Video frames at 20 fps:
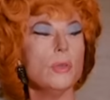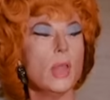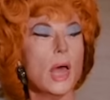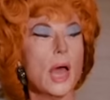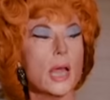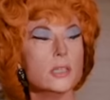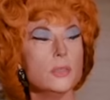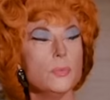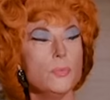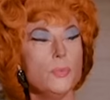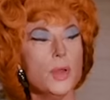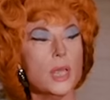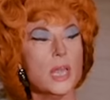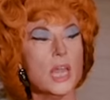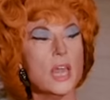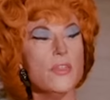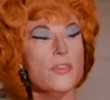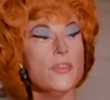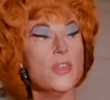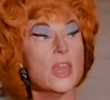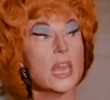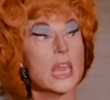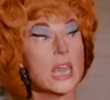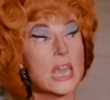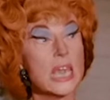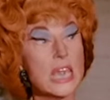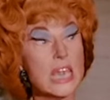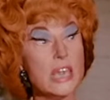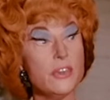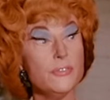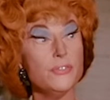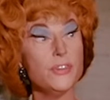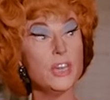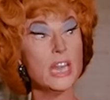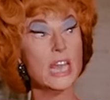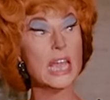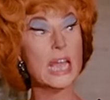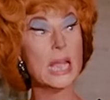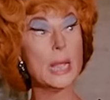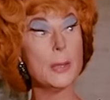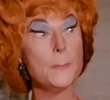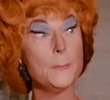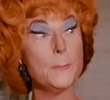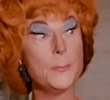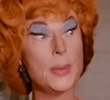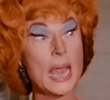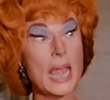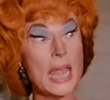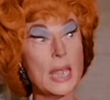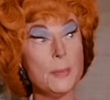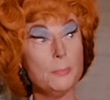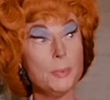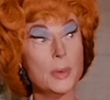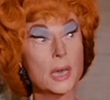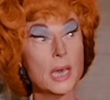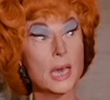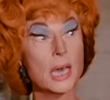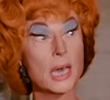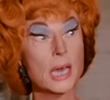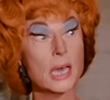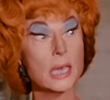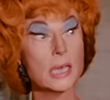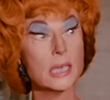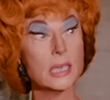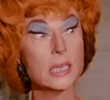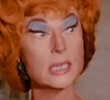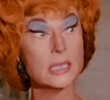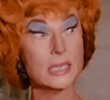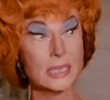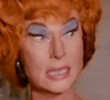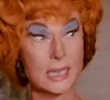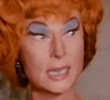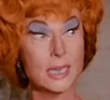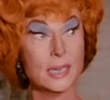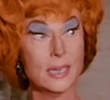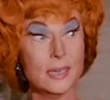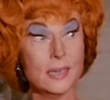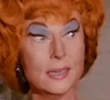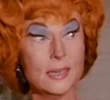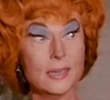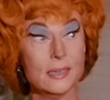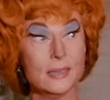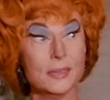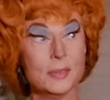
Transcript: you like to bring in the evening paper, dear?